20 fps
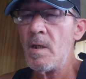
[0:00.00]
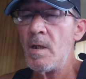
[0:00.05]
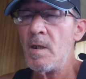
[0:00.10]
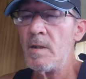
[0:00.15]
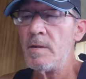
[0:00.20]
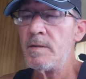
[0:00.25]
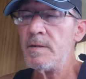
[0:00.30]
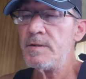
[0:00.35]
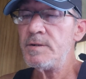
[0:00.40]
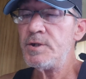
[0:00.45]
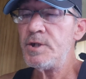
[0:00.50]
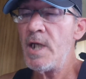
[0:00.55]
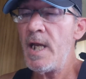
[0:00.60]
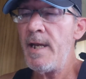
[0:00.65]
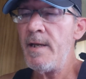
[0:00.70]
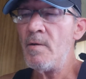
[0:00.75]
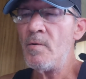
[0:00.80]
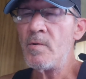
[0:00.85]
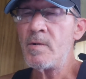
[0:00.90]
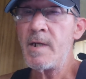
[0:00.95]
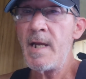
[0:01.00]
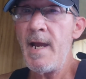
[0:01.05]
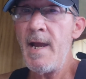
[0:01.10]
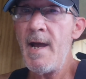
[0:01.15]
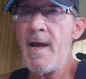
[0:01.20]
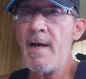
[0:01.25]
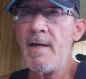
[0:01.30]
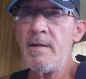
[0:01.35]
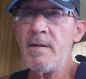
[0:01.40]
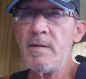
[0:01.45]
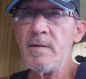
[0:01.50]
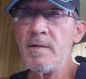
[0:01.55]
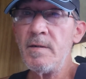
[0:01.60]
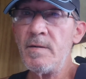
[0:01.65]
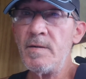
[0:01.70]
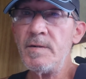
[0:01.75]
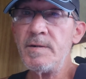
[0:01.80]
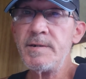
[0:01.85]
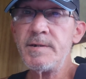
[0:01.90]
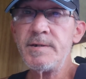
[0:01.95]
The channel cat,
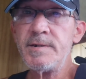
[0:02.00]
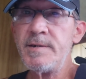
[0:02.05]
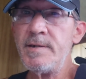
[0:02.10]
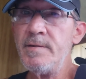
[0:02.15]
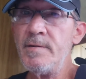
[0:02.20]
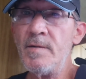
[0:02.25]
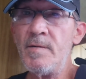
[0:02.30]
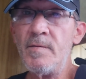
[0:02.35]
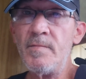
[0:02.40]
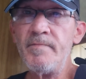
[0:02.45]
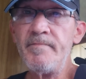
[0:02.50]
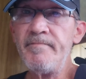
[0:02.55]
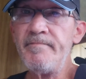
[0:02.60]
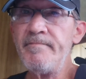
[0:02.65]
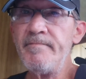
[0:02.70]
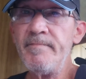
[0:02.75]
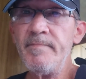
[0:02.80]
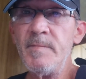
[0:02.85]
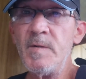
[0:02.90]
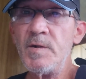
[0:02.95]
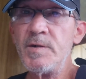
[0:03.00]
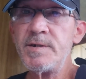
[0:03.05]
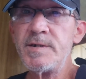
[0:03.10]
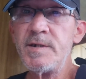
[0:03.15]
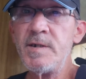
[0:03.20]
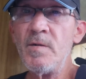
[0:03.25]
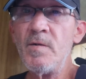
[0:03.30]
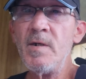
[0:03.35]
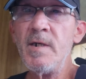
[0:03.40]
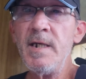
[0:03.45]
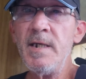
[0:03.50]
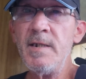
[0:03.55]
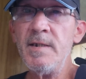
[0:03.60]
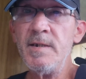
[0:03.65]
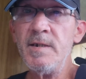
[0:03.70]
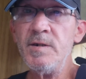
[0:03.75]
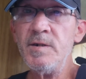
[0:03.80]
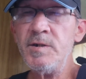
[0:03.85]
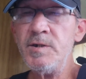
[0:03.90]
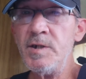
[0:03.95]
they're still
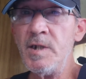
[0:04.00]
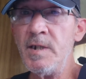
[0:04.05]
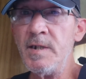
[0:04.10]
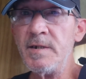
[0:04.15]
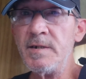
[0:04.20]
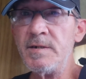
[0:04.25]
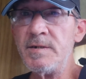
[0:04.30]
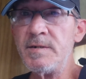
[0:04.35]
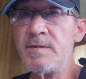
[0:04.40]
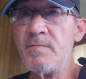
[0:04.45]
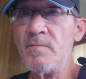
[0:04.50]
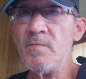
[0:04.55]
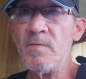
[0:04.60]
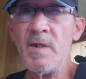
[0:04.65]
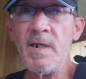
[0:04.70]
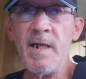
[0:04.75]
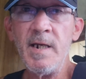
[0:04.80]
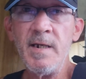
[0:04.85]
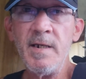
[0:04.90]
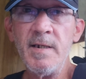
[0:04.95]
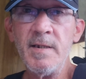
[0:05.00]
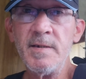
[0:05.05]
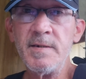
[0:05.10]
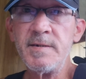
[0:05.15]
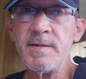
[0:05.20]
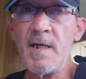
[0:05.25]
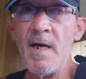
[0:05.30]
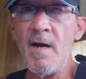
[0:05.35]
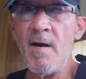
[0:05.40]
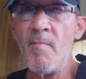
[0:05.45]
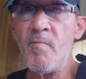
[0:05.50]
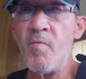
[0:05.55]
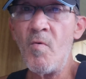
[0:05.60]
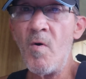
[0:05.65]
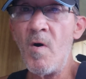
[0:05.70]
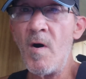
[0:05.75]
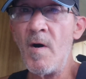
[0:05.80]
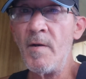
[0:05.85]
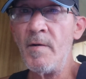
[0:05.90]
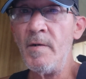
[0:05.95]
hitting jigs when they hit top
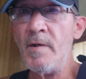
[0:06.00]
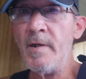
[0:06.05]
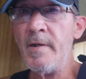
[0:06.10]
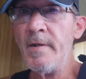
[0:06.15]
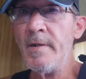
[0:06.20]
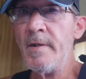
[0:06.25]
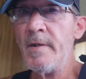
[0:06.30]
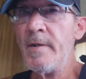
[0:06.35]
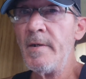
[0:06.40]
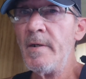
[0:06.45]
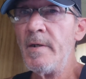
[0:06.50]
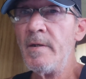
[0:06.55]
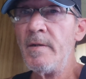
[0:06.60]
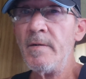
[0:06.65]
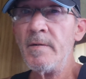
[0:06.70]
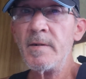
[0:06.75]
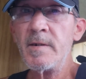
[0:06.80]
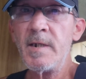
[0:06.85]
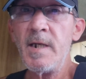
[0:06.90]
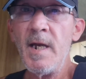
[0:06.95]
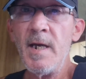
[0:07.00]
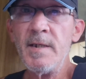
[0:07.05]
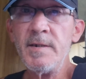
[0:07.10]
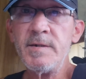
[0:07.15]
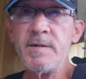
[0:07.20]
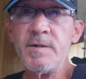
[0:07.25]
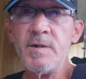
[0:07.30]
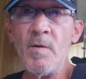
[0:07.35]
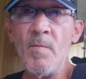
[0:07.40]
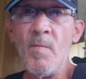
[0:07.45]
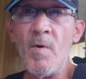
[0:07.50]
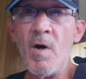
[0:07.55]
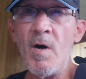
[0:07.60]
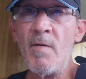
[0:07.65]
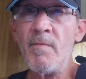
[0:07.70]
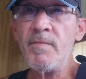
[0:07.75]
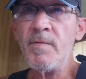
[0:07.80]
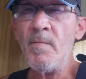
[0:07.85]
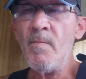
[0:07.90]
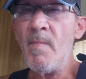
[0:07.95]
water. They're catching them
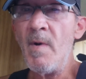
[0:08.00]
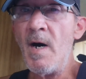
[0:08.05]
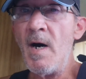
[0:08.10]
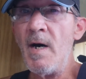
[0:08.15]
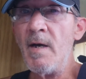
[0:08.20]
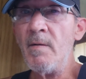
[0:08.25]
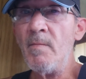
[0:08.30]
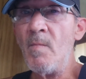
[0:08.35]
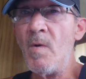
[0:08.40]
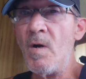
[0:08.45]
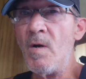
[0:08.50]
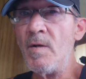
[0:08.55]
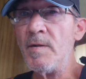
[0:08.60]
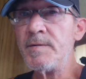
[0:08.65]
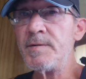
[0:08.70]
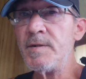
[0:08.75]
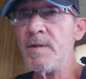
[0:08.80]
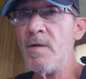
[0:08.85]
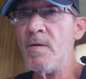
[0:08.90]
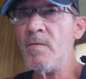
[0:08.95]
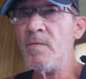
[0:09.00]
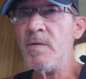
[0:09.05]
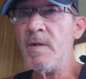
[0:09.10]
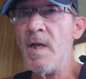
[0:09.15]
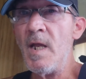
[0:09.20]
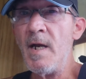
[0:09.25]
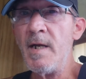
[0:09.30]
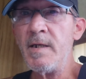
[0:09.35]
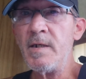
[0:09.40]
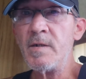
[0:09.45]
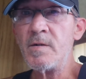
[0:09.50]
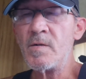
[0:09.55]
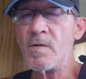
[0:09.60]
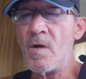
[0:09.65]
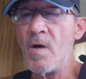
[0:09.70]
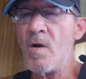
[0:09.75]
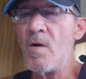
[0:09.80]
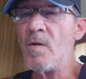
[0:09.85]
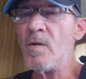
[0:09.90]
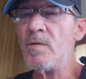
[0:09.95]
off the bottom also. Night
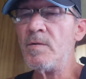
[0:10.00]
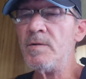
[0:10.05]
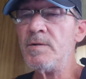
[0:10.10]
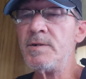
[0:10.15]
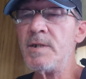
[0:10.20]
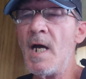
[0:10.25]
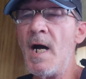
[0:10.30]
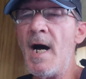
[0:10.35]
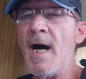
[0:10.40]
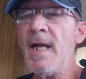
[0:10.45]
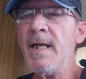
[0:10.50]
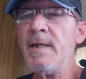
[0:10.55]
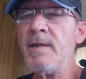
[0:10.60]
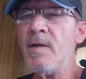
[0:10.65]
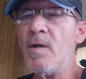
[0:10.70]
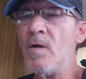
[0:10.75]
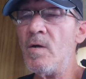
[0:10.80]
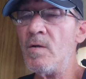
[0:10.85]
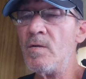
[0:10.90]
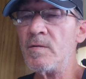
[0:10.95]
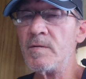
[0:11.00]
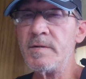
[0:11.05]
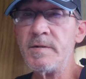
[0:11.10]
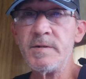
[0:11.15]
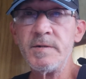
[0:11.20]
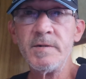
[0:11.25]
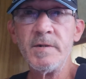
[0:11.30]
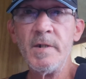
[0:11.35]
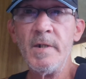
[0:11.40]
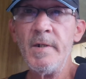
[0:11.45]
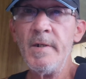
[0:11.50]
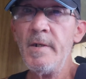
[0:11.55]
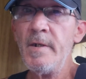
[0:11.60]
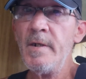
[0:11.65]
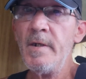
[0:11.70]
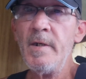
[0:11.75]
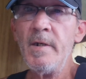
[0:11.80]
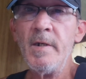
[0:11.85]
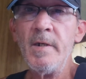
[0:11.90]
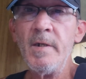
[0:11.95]
crawlers, hot dogs.
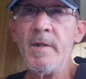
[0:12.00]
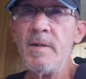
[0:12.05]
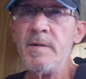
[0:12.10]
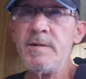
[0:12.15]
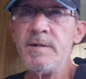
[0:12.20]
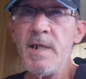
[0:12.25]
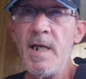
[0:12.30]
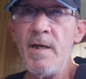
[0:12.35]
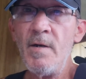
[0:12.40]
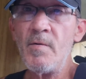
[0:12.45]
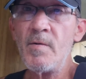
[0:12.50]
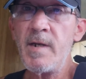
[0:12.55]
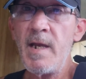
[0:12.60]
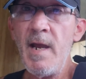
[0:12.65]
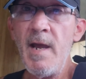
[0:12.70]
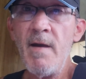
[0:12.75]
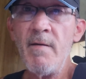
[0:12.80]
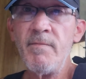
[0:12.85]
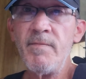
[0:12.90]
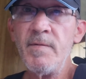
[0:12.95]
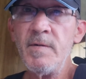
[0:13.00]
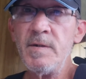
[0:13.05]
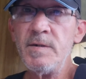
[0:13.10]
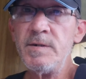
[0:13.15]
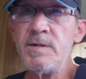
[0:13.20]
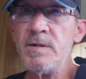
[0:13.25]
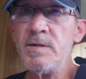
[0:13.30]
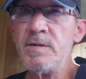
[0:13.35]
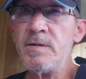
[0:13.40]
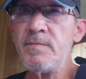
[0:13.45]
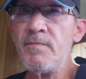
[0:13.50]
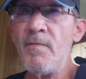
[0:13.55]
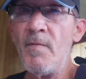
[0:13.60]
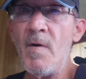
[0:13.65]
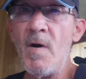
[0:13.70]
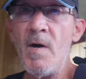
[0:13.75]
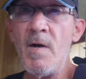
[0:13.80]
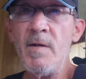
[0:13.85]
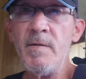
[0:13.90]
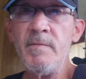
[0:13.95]
Channel cat fishing's
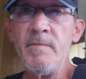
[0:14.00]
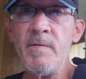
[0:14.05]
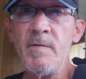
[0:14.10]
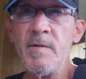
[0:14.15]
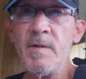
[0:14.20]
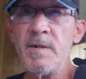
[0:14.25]
fun.